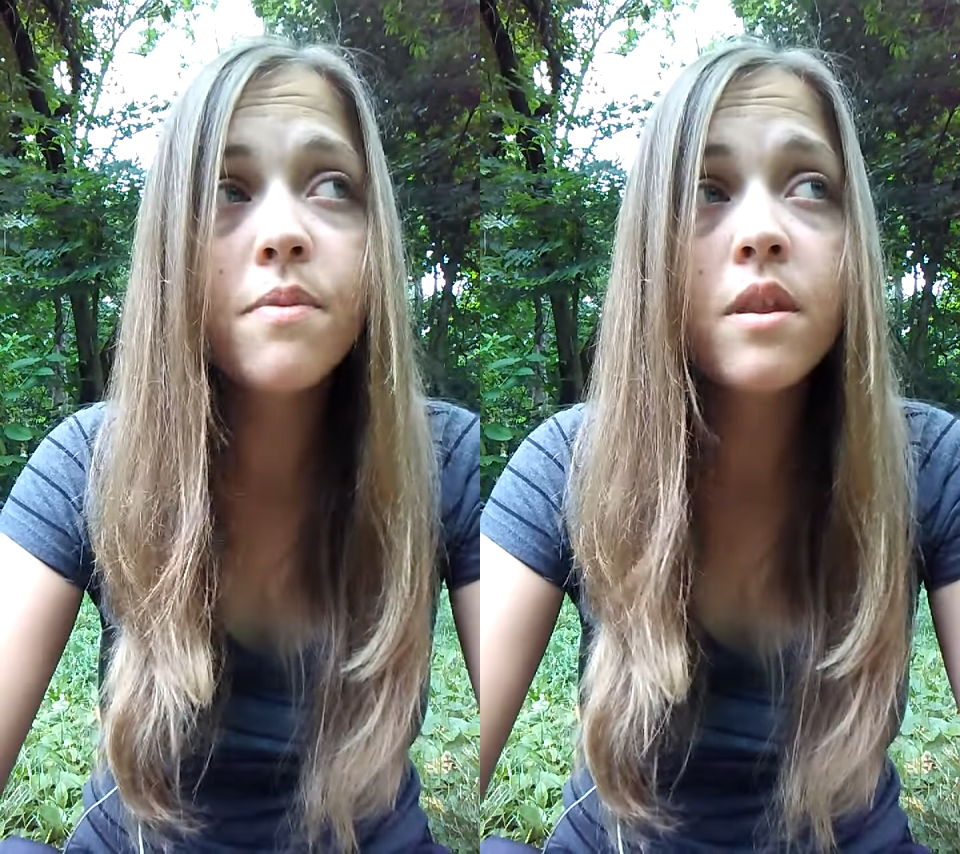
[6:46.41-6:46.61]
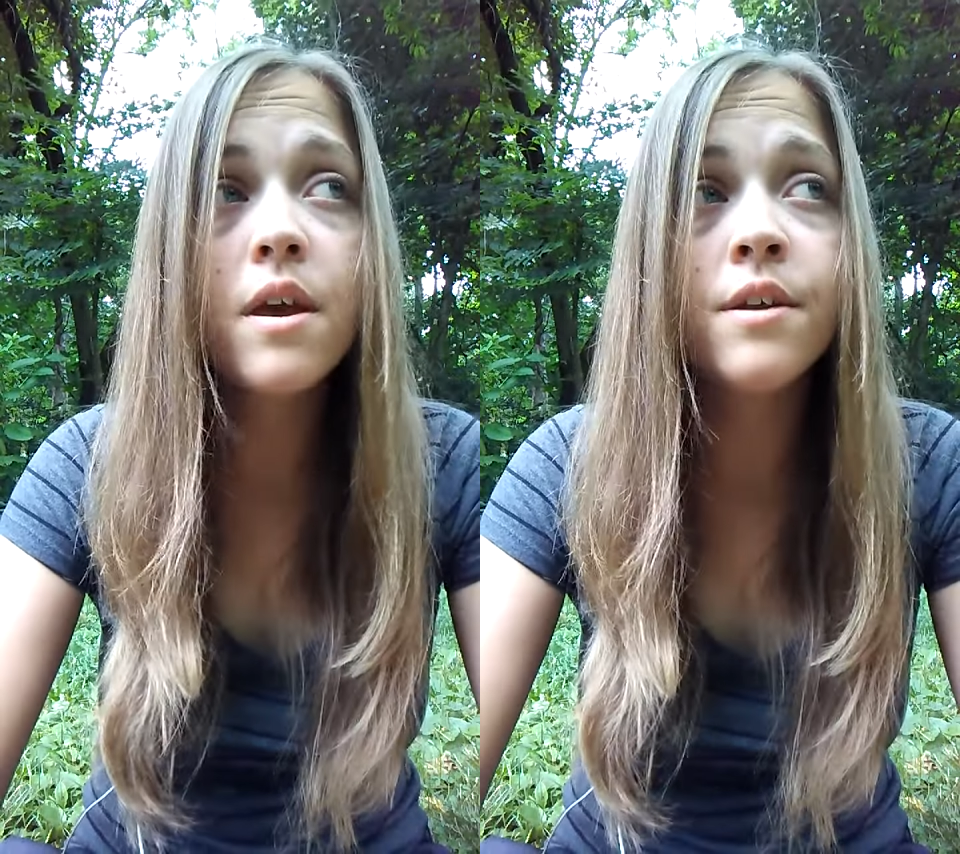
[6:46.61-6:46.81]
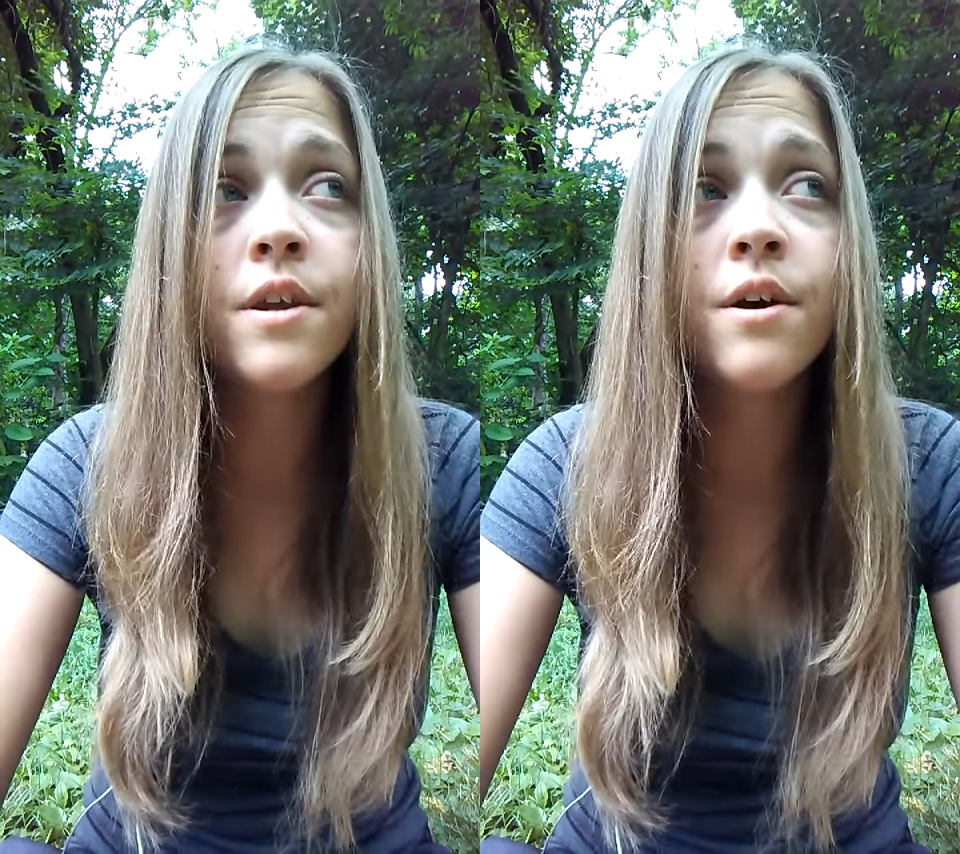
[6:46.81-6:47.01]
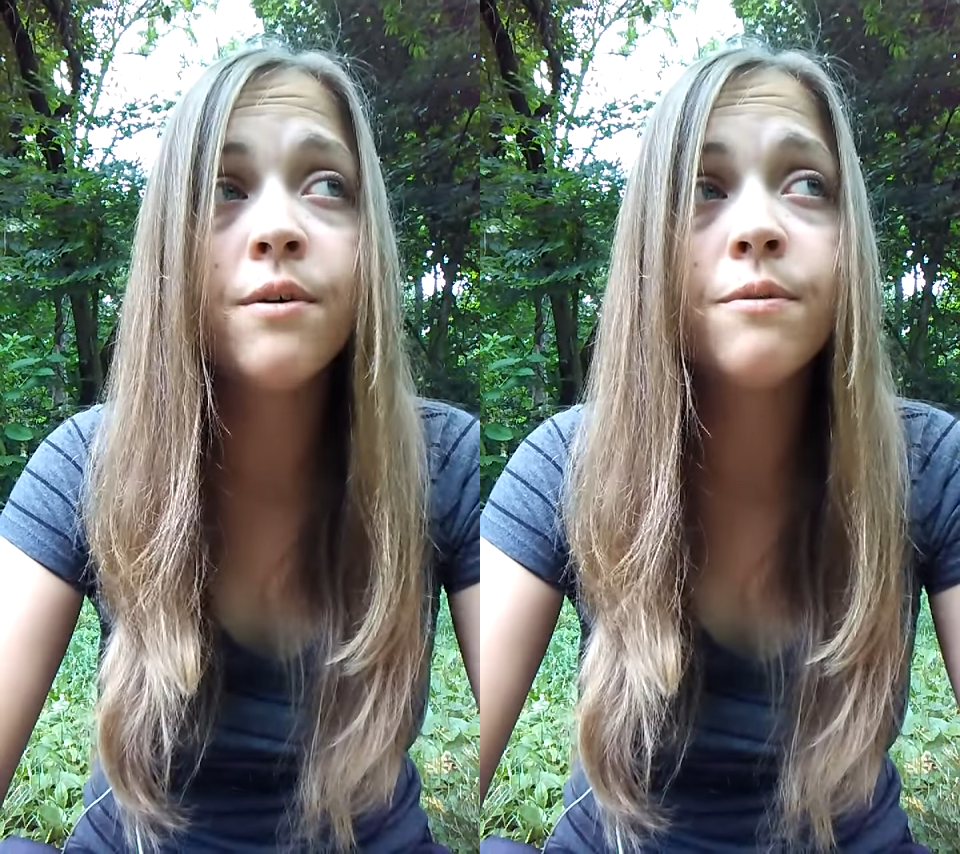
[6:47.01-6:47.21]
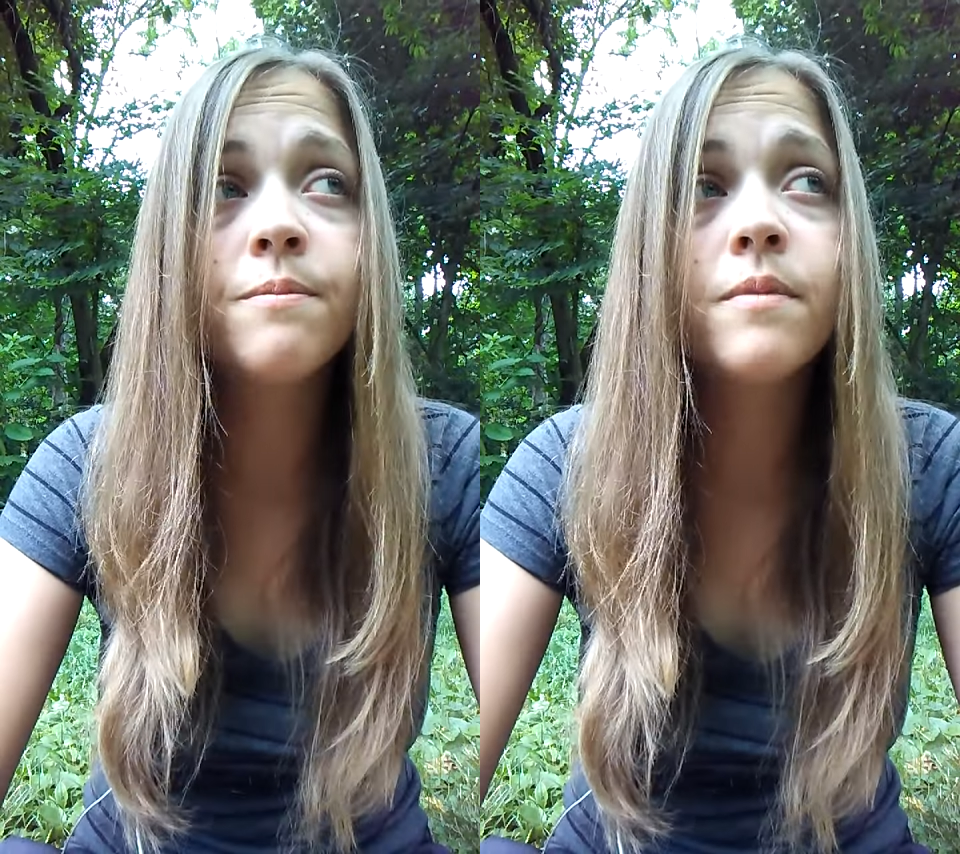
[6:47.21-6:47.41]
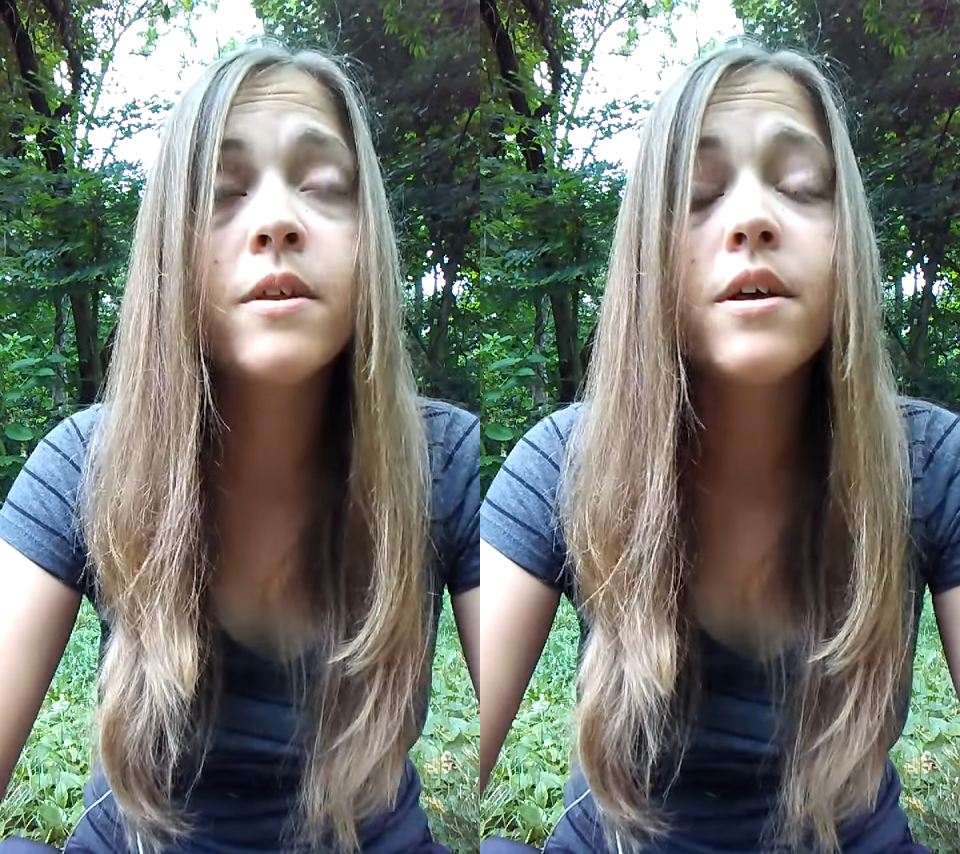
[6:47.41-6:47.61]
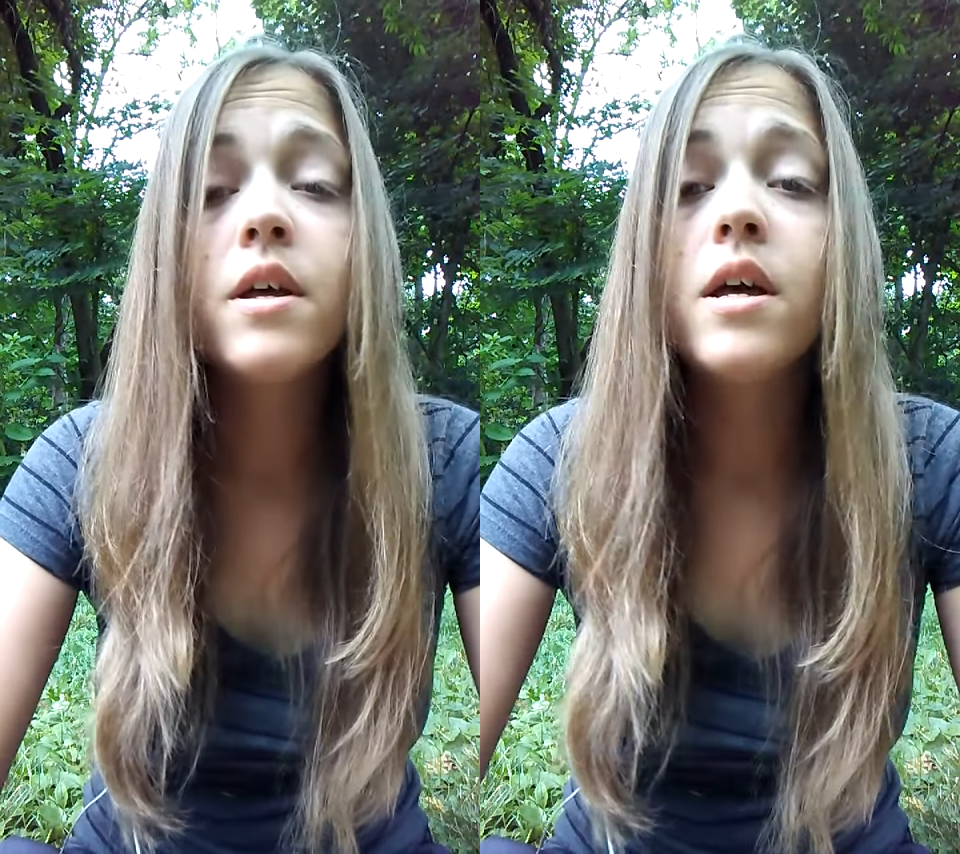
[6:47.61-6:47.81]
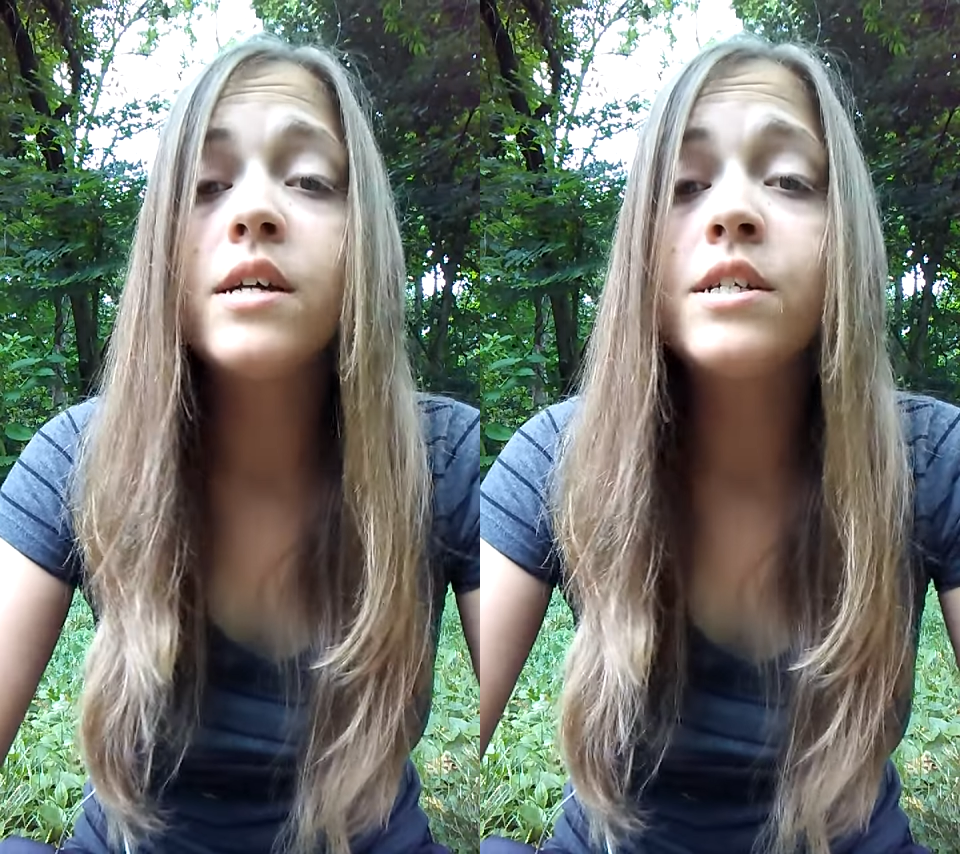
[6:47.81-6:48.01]
and know
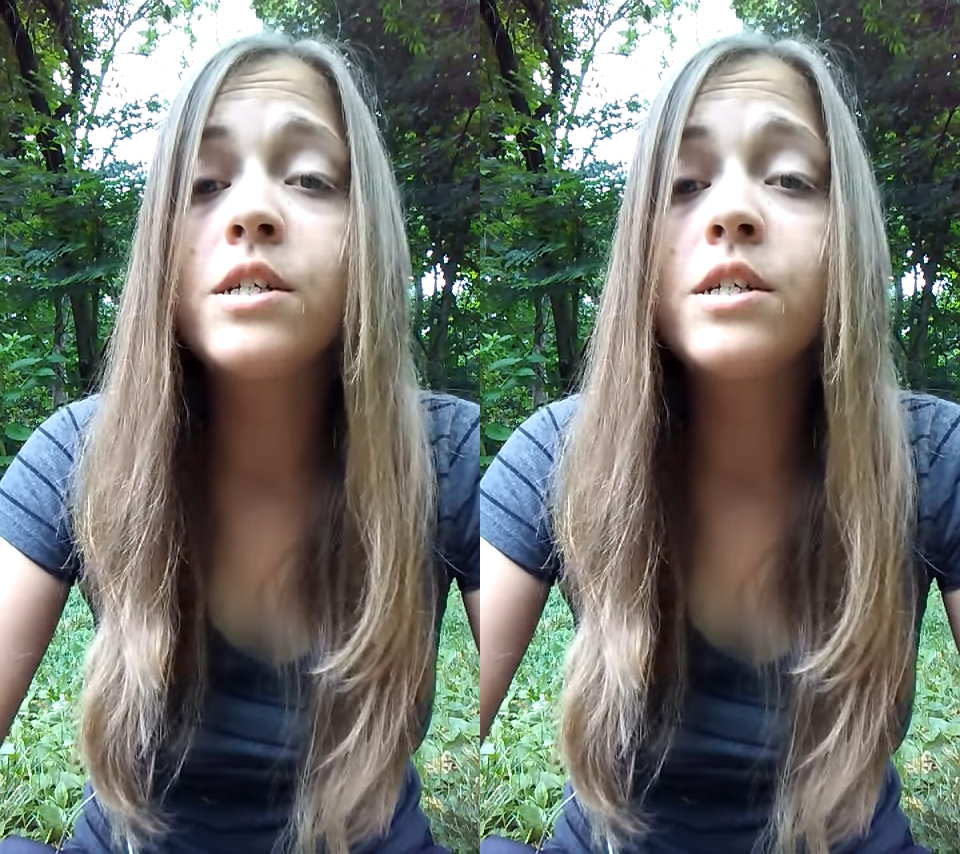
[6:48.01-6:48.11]
that just